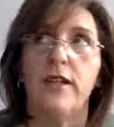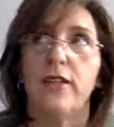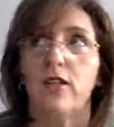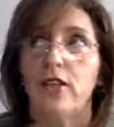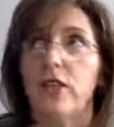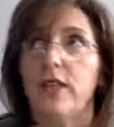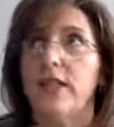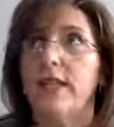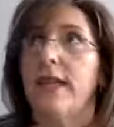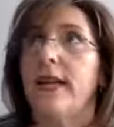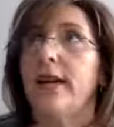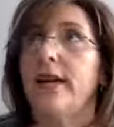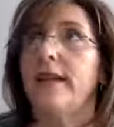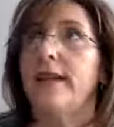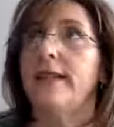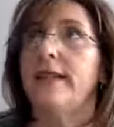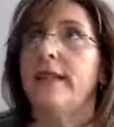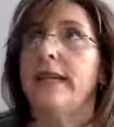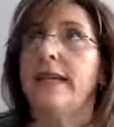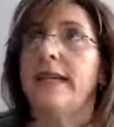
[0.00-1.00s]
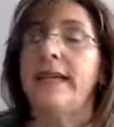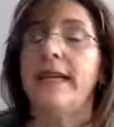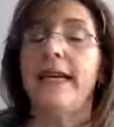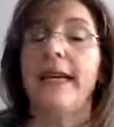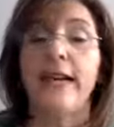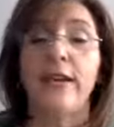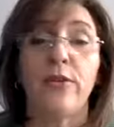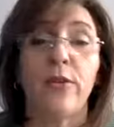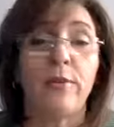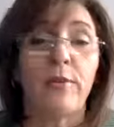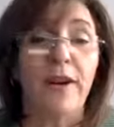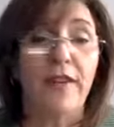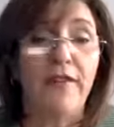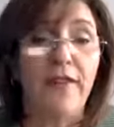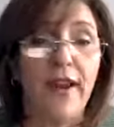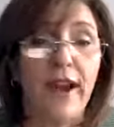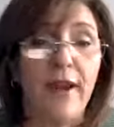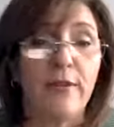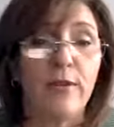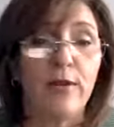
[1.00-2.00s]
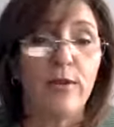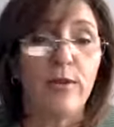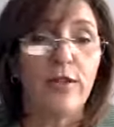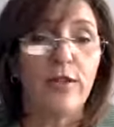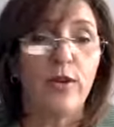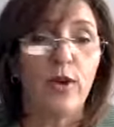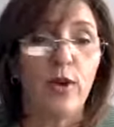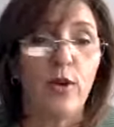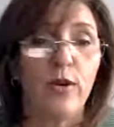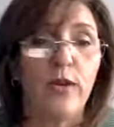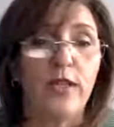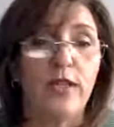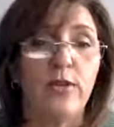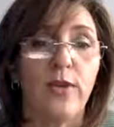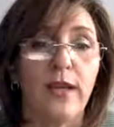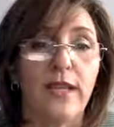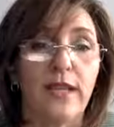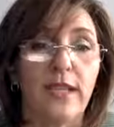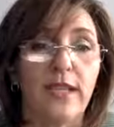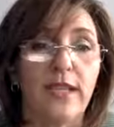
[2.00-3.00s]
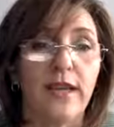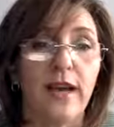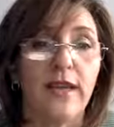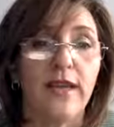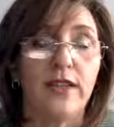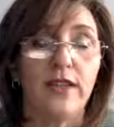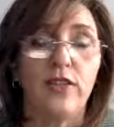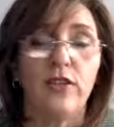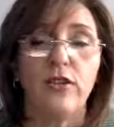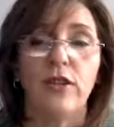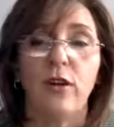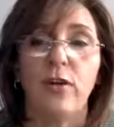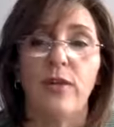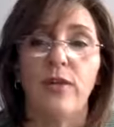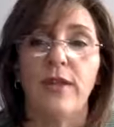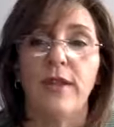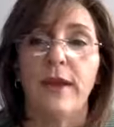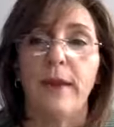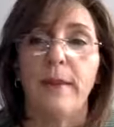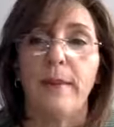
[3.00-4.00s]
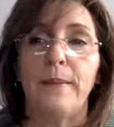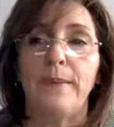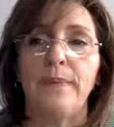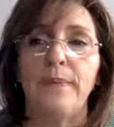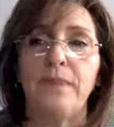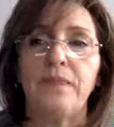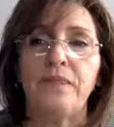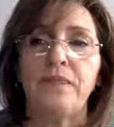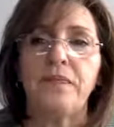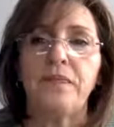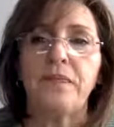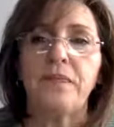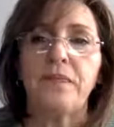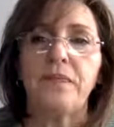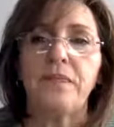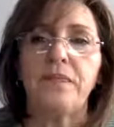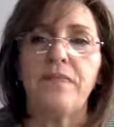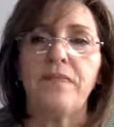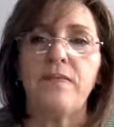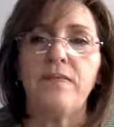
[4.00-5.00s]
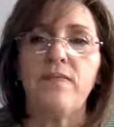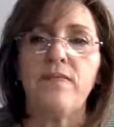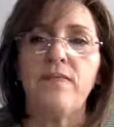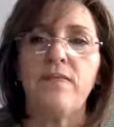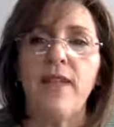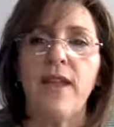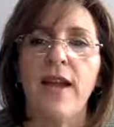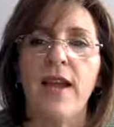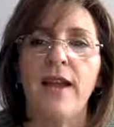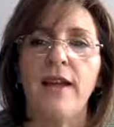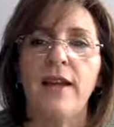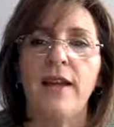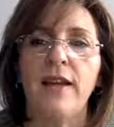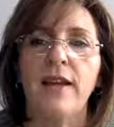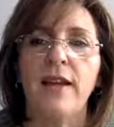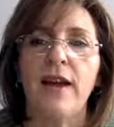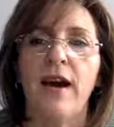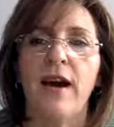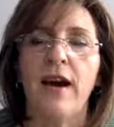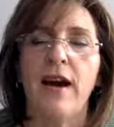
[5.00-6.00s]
or shouldn't I? And, and when my family was going, so I decided to go with them. And